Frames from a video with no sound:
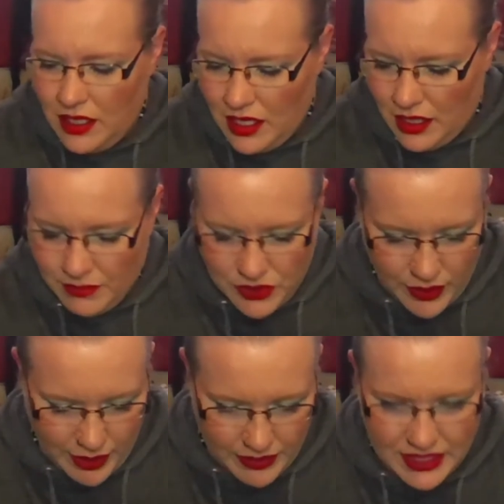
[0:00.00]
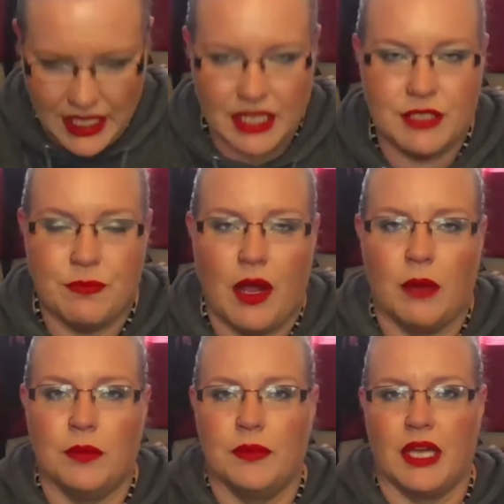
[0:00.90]
Um, so I would say it's
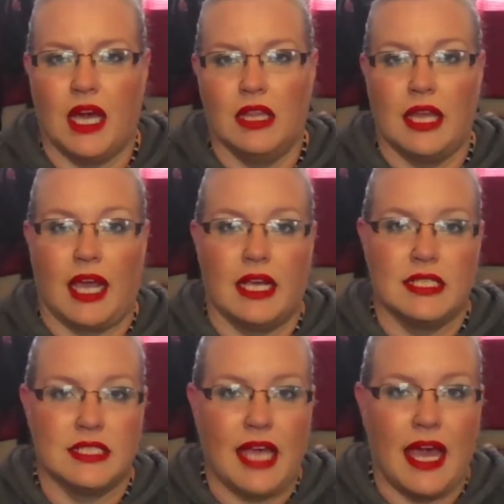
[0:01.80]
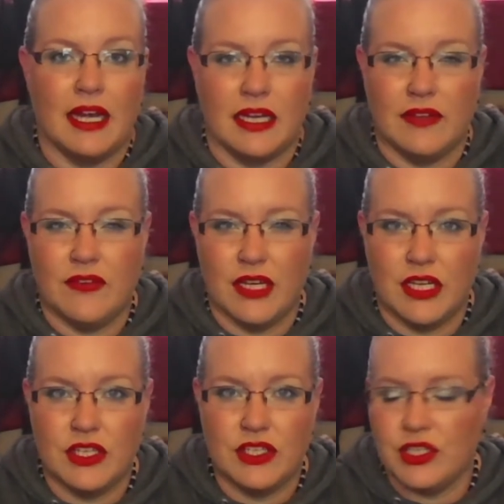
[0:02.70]
probably got like a satiny
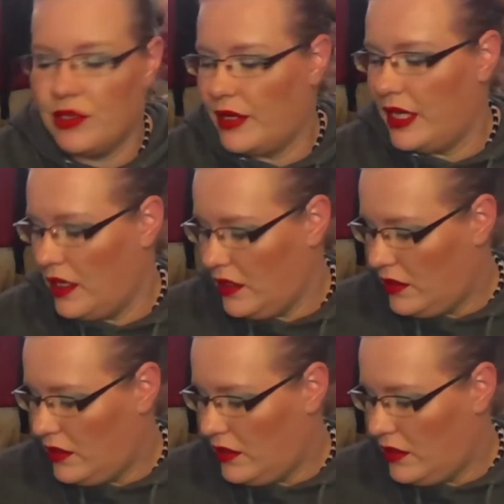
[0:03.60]
finish to it.